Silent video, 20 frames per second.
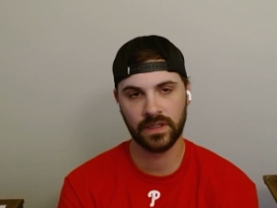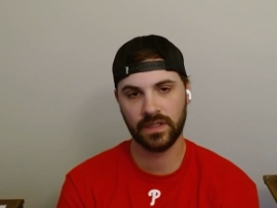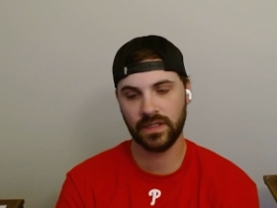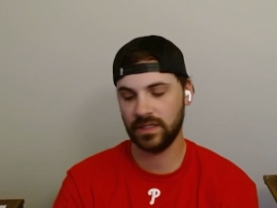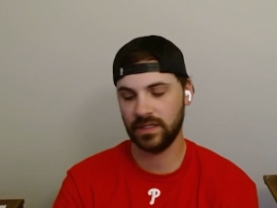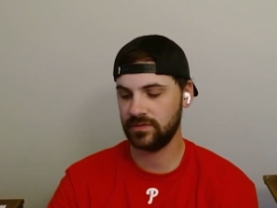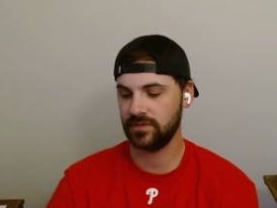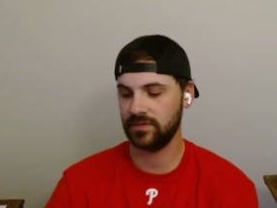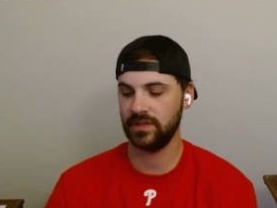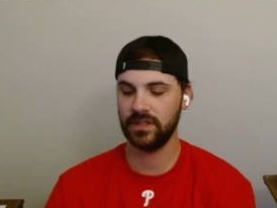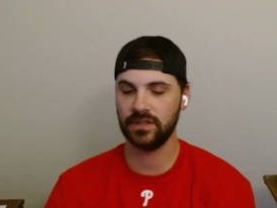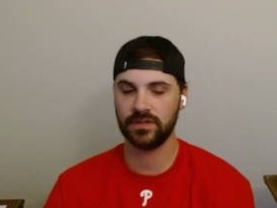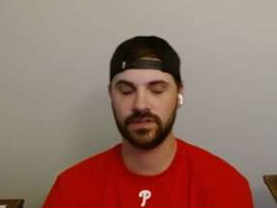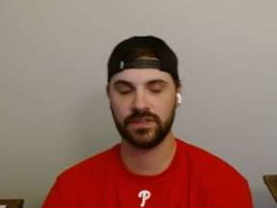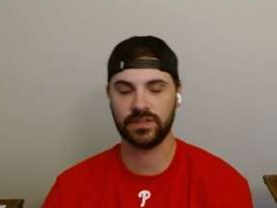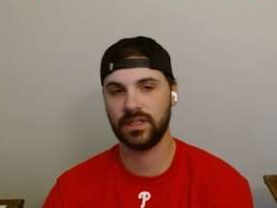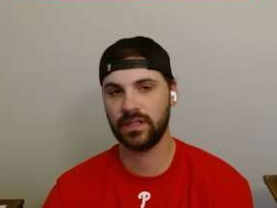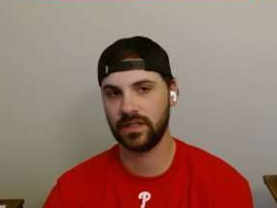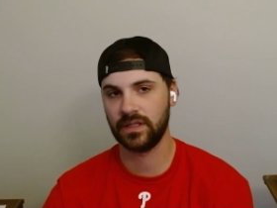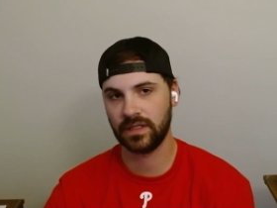That's really
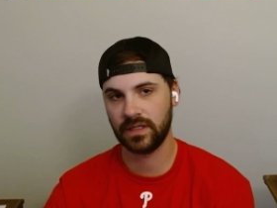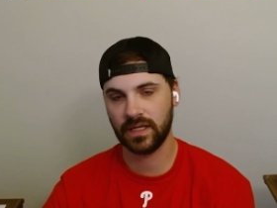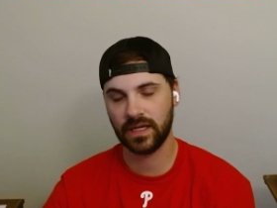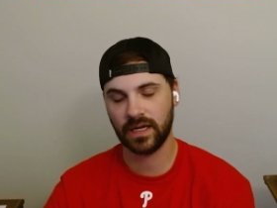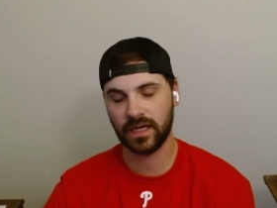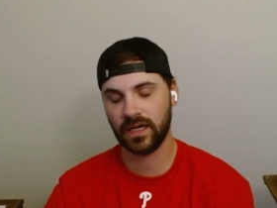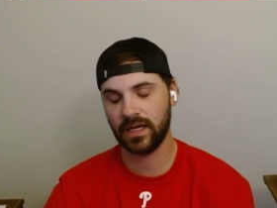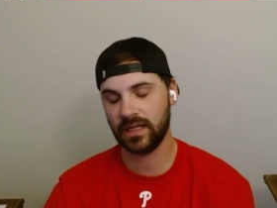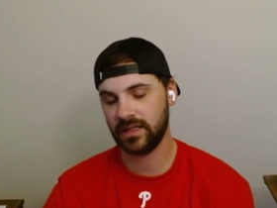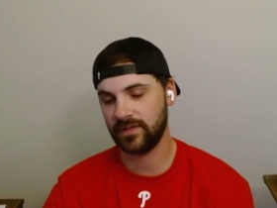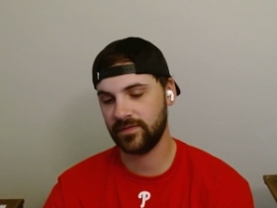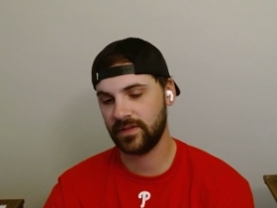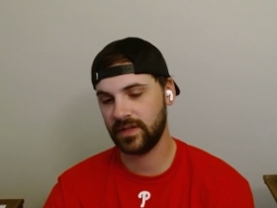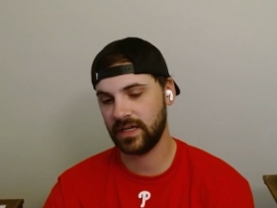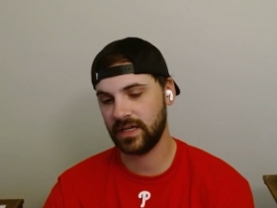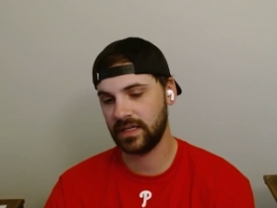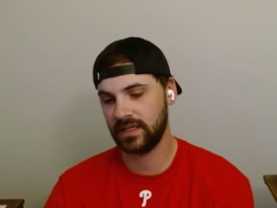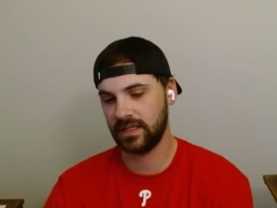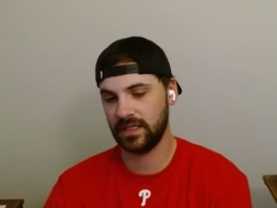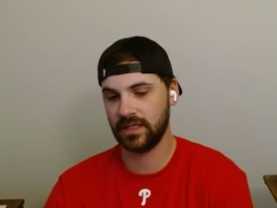interesting. Yeah. yeah. I love the
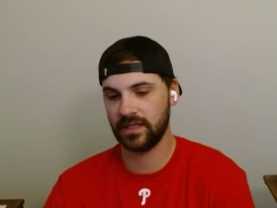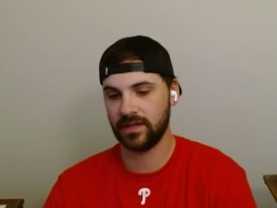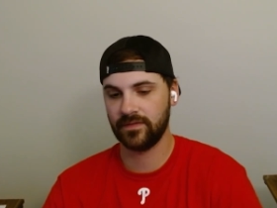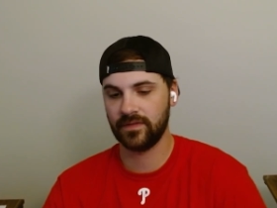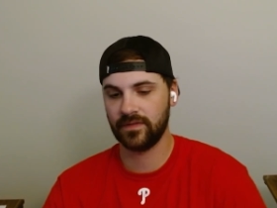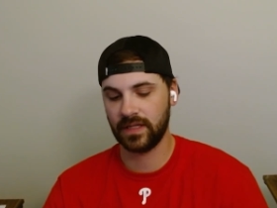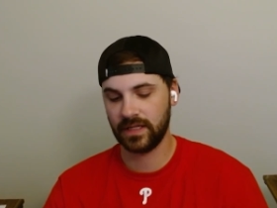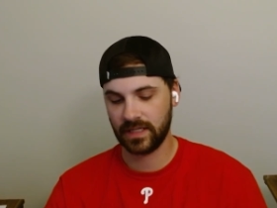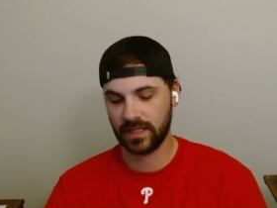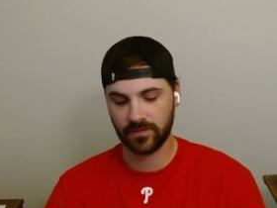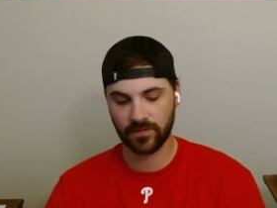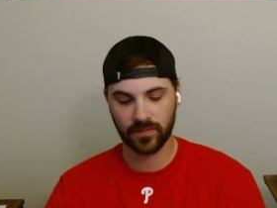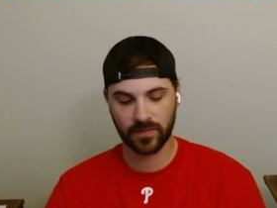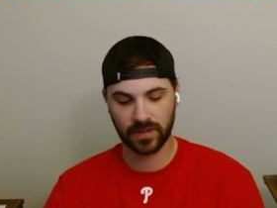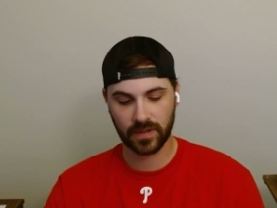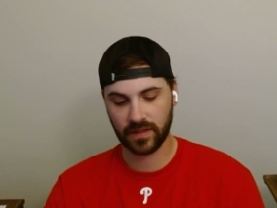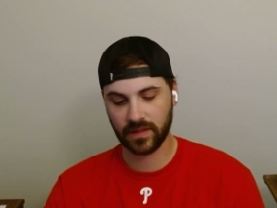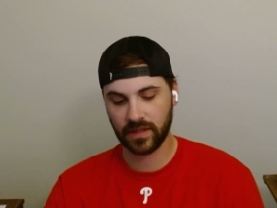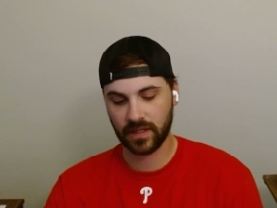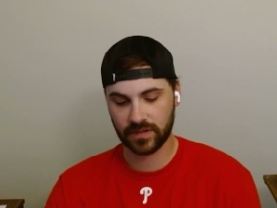idea of like
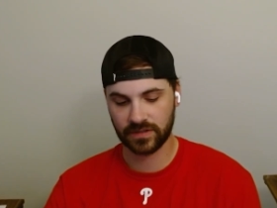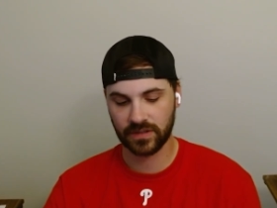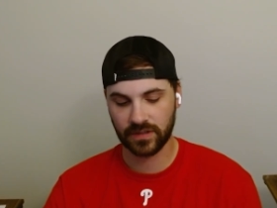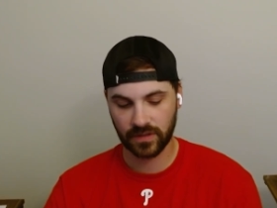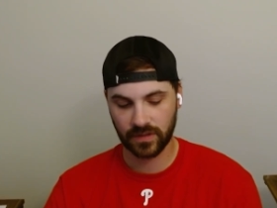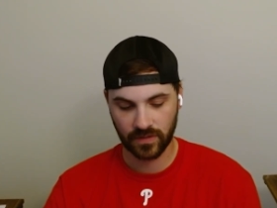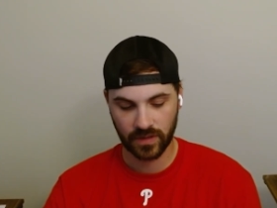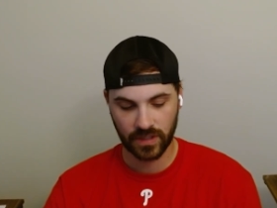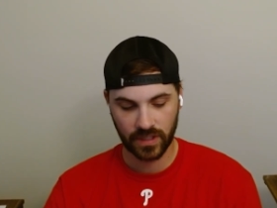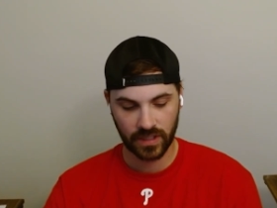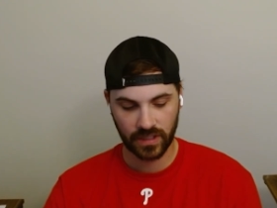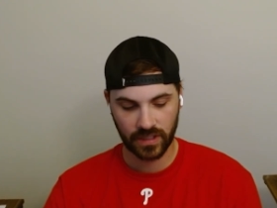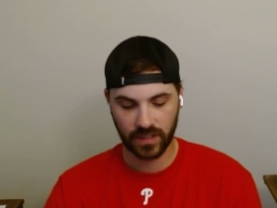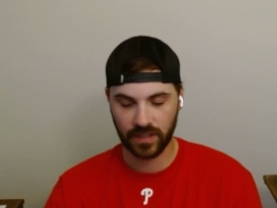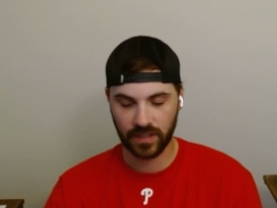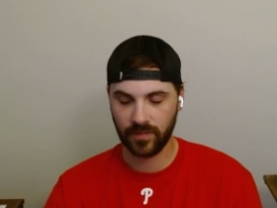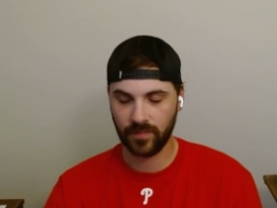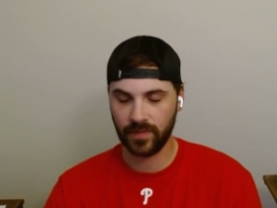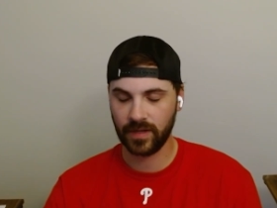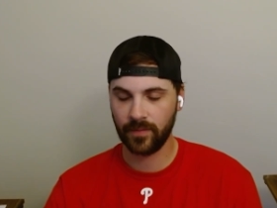everybody thinks you know you
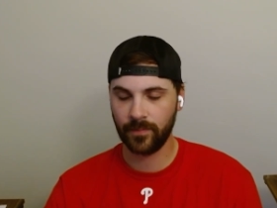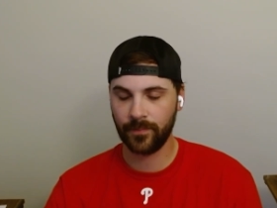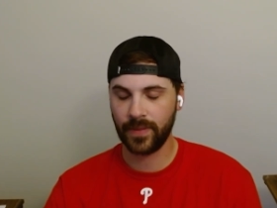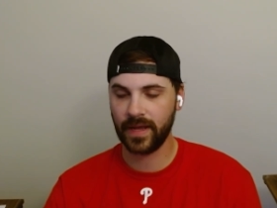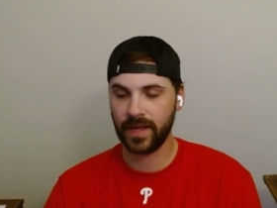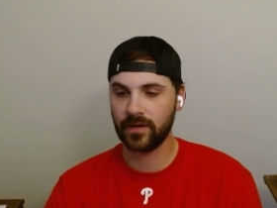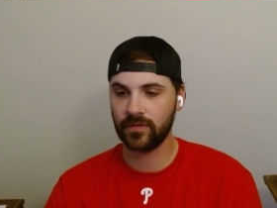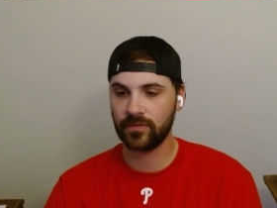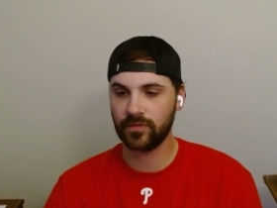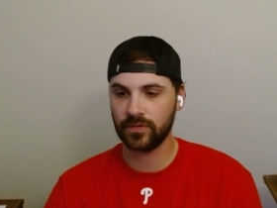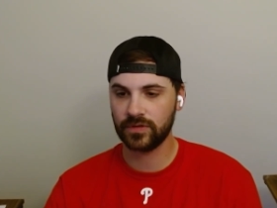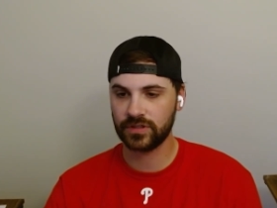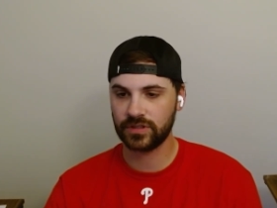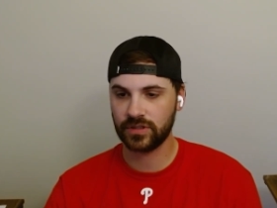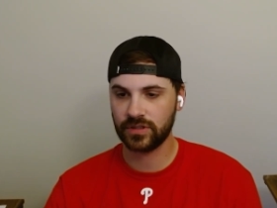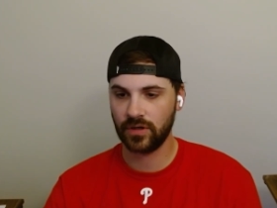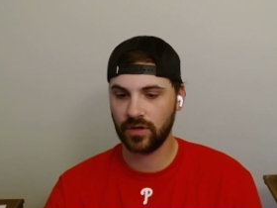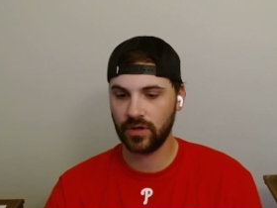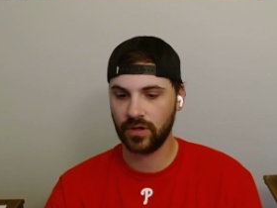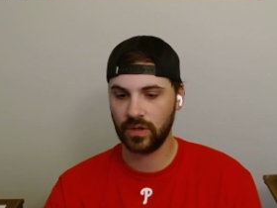need a big bankroll to
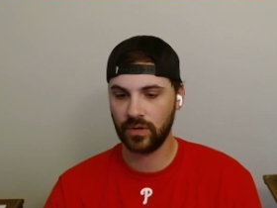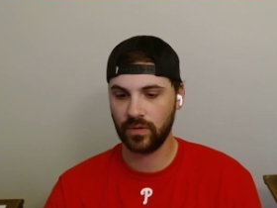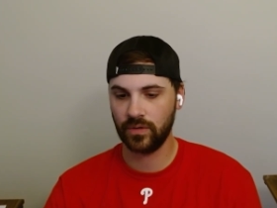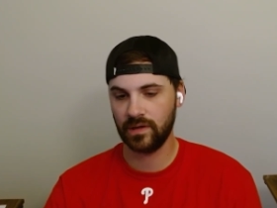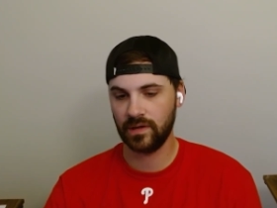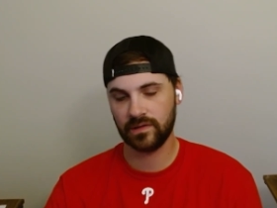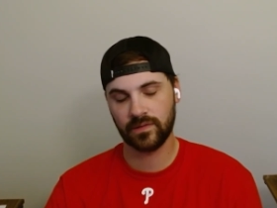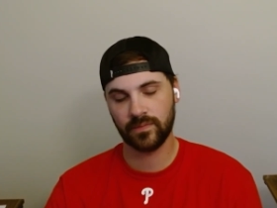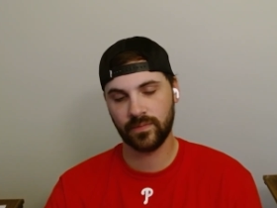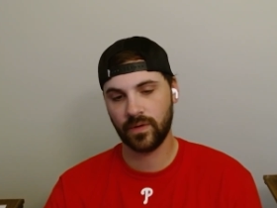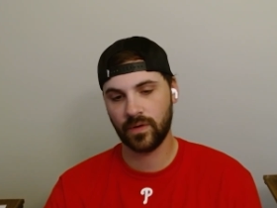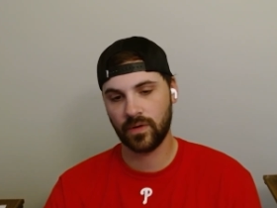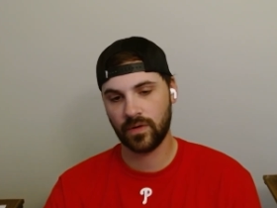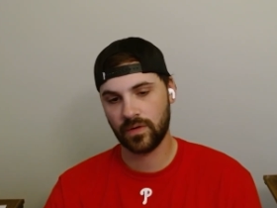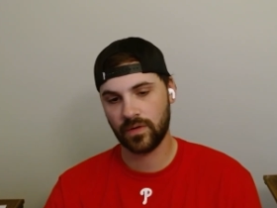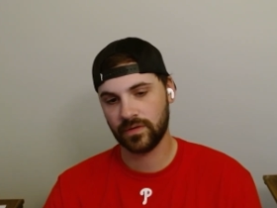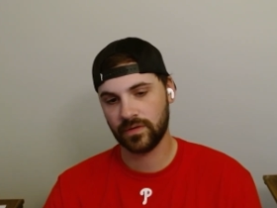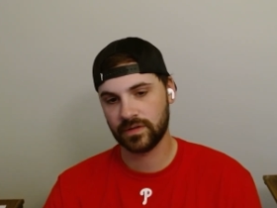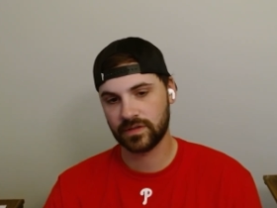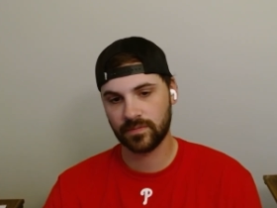start, or you have to borrow
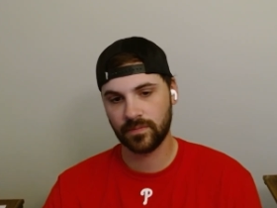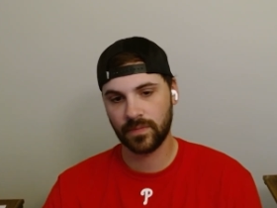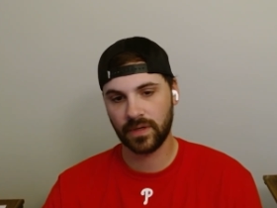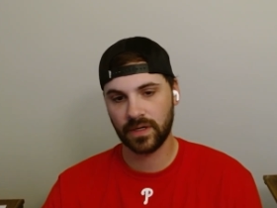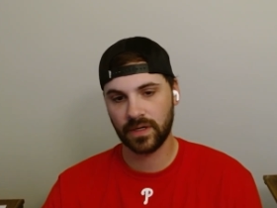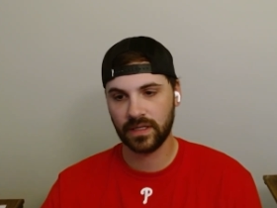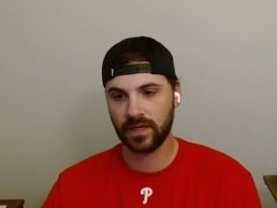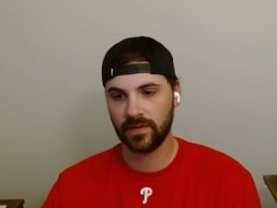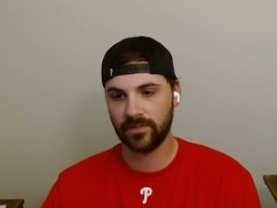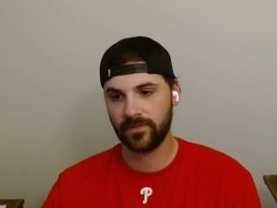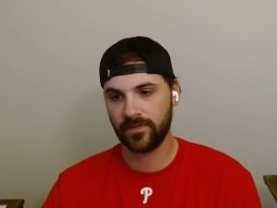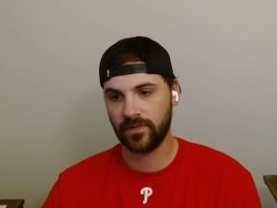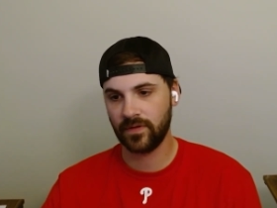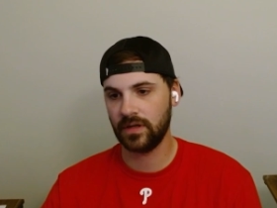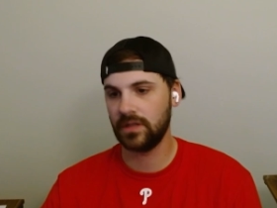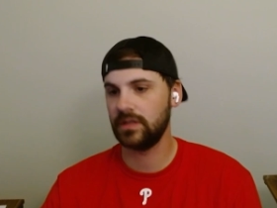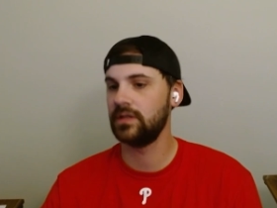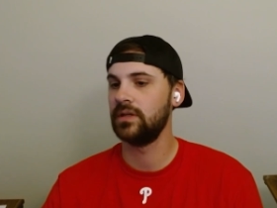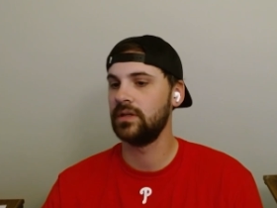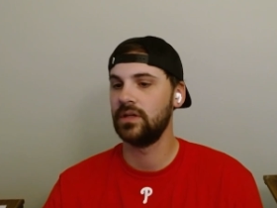all this money up
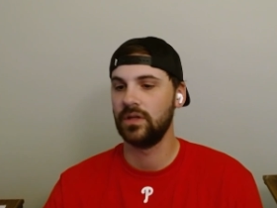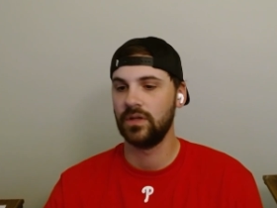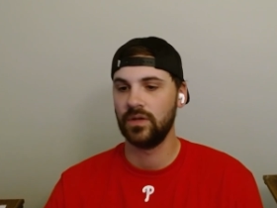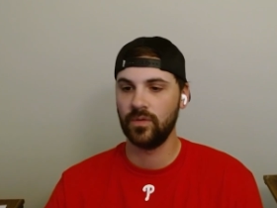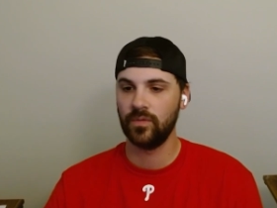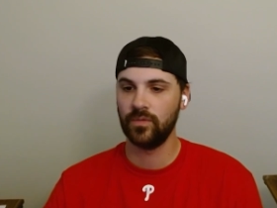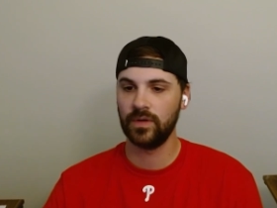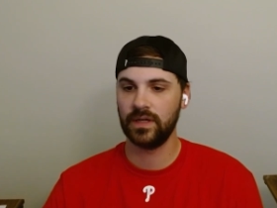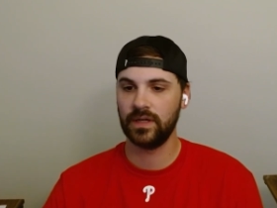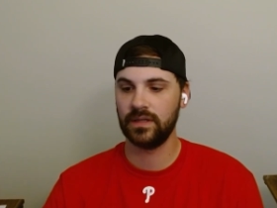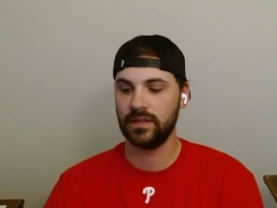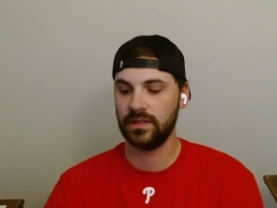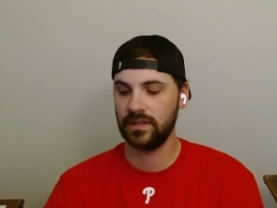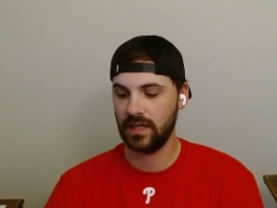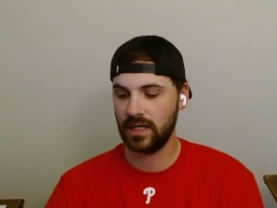front. When